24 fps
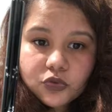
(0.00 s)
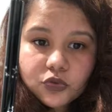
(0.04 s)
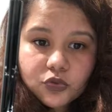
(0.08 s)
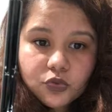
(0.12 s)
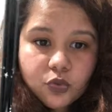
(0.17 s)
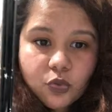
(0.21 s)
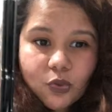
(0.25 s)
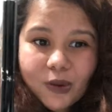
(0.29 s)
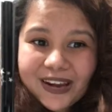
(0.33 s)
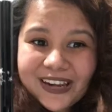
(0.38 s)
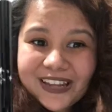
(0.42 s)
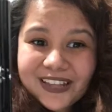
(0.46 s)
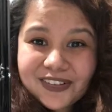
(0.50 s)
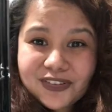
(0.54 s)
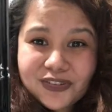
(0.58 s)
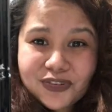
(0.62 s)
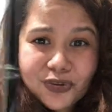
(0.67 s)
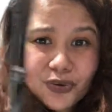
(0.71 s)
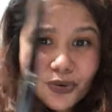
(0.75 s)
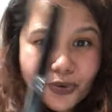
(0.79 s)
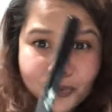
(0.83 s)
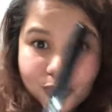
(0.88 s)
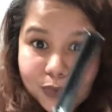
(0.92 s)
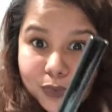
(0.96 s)

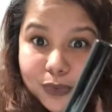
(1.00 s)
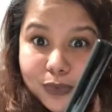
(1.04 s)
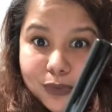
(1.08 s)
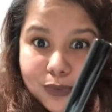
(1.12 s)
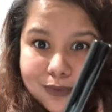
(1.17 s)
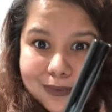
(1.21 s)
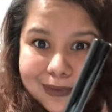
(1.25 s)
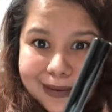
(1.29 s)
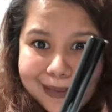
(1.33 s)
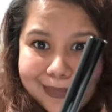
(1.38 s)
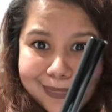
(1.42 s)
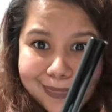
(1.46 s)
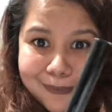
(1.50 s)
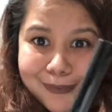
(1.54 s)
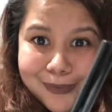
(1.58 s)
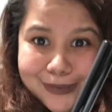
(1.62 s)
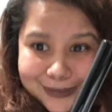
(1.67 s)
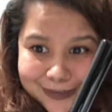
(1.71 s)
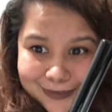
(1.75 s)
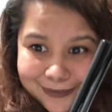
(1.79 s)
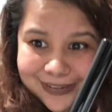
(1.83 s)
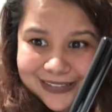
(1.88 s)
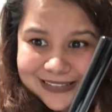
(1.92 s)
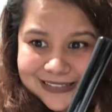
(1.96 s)
$22, I
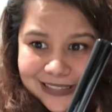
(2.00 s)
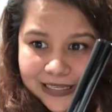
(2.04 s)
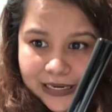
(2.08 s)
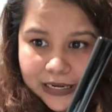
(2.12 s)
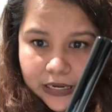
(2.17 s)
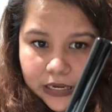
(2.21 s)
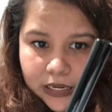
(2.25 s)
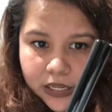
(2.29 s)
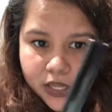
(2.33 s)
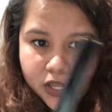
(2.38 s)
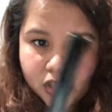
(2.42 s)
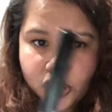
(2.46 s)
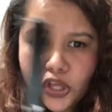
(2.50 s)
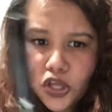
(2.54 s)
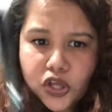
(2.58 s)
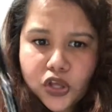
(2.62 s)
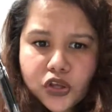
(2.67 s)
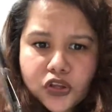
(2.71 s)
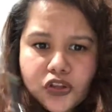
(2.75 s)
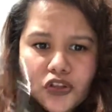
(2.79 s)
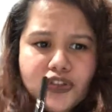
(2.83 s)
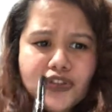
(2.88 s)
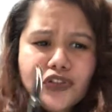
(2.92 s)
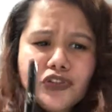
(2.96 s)
believe I said.
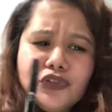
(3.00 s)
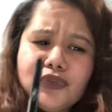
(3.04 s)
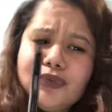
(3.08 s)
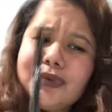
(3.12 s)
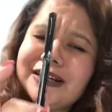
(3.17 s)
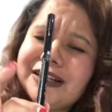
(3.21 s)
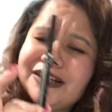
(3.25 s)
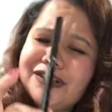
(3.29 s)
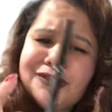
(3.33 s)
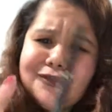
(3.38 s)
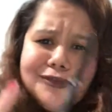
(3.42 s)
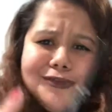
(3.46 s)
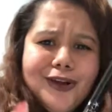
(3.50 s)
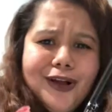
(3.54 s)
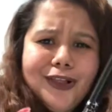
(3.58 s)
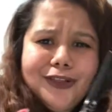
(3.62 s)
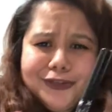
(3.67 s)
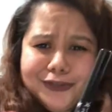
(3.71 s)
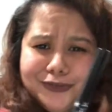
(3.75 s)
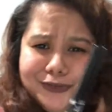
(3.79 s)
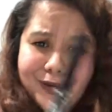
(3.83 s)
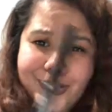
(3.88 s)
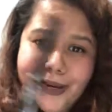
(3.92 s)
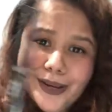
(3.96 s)
$22
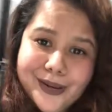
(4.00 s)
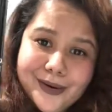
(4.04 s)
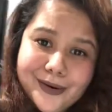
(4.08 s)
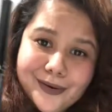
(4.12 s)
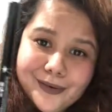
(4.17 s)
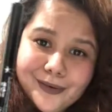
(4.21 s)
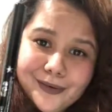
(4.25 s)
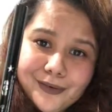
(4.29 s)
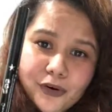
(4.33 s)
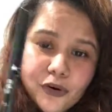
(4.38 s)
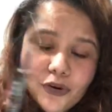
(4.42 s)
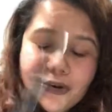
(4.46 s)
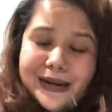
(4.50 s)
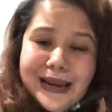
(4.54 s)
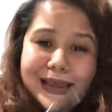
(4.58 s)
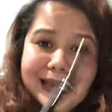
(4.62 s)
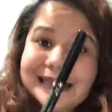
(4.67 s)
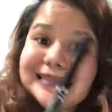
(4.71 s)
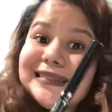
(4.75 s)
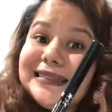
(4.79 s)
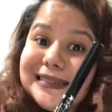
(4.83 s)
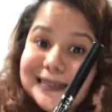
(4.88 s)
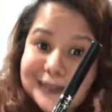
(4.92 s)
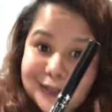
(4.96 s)
right here. Or
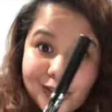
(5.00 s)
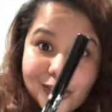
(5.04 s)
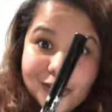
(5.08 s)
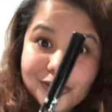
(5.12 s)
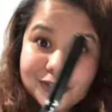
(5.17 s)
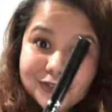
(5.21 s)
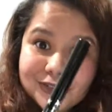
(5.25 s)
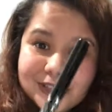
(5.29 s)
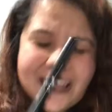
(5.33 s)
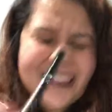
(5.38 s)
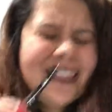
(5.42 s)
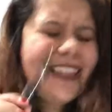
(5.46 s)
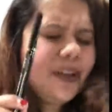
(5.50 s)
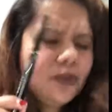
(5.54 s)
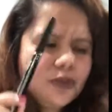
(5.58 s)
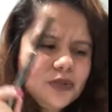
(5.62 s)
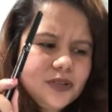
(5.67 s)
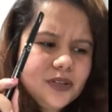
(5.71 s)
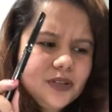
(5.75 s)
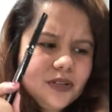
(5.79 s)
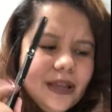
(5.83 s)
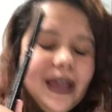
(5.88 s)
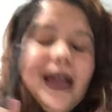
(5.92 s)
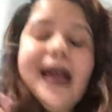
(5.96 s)
$19. I think it
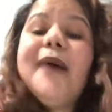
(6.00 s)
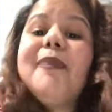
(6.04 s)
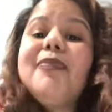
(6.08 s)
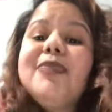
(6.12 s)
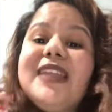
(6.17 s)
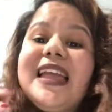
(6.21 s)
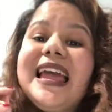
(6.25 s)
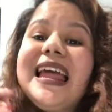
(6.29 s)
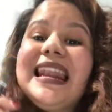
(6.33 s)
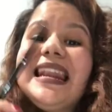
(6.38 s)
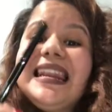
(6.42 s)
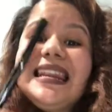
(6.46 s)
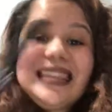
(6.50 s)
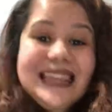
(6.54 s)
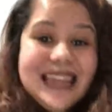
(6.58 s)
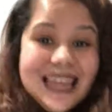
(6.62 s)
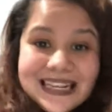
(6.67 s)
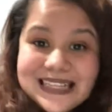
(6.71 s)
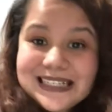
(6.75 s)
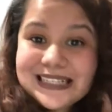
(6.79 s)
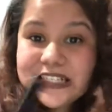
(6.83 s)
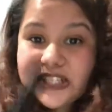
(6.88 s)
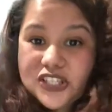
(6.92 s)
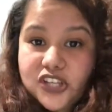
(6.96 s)
was, yeah.
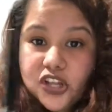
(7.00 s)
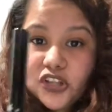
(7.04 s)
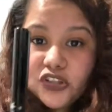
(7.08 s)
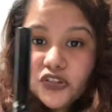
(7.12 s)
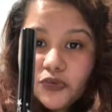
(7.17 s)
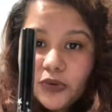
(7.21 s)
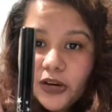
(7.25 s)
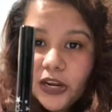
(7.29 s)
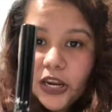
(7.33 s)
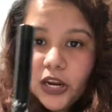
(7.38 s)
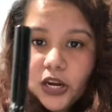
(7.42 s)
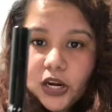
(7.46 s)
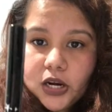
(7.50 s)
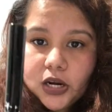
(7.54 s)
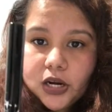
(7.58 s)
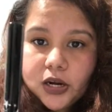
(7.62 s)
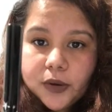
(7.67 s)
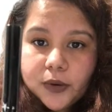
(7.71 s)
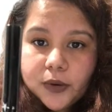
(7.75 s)
$19 right here.